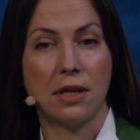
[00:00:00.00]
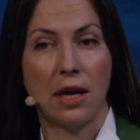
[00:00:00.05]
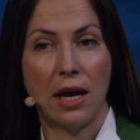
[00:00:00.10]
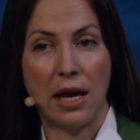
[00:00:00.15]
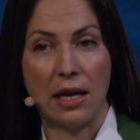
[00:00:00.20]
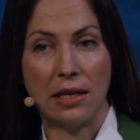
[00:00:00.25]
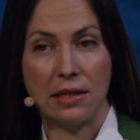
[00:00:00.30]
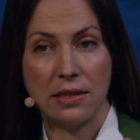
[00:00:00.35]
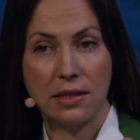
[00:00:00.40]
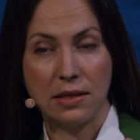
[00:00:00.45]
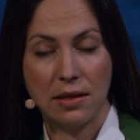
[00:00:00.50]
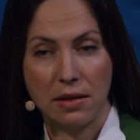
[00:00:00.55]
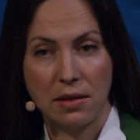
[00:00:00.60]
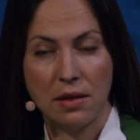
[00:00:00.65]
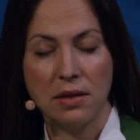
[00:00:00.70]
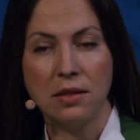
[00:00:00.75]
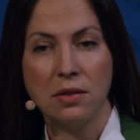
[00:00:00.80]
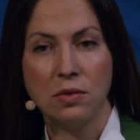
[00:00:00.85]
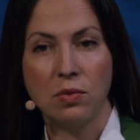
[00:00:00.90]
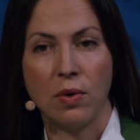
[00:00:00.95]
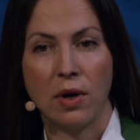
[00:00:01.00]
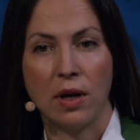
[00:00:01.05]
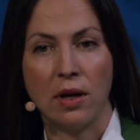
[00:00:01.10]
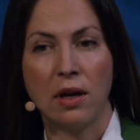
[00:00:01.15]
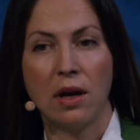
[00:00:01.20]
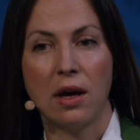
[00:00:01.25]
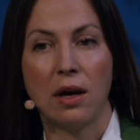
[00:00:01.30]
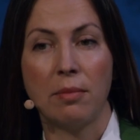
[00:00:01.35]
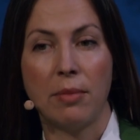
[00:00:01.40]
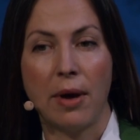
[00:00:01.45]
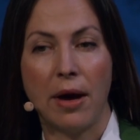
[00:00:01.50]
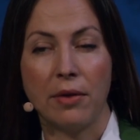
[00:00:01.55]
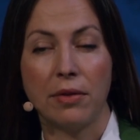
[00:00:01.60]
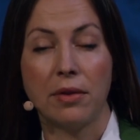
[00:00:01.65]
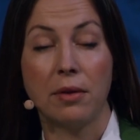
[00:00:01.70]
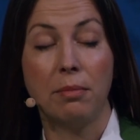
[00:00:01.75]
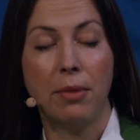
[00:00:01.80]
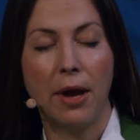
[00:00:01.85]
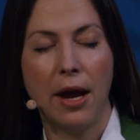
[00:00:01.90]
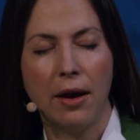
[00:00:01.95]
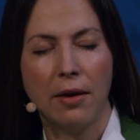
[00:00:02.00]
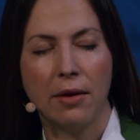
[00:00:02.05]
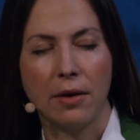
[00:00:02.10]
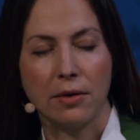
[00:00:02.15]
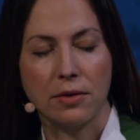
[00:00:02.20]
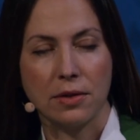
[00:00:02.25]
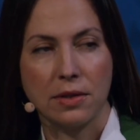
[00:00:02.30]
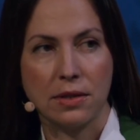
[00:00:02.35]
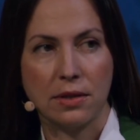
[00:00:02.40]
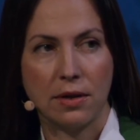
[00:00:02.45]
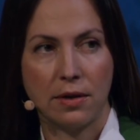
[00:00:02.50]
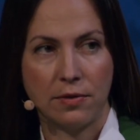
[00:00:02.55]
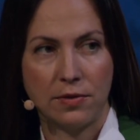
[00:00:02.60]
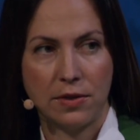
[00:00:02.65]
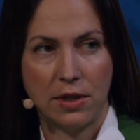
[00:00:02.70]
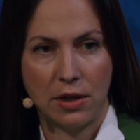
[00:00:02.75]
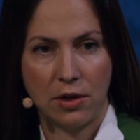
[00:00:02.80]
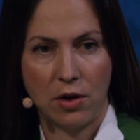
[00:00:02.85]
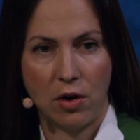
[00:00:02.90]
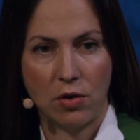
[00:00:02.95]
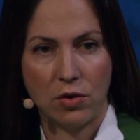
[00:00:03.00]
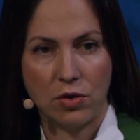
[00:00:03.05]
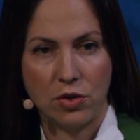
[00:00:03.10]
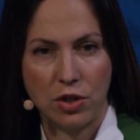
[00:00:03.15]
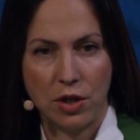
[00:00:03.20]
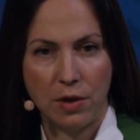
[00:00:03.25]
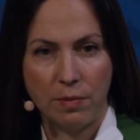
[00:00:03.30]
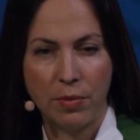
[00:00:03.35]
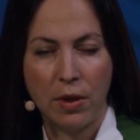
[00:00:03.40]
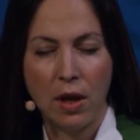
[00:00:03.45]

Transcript: as this one about the perils of technology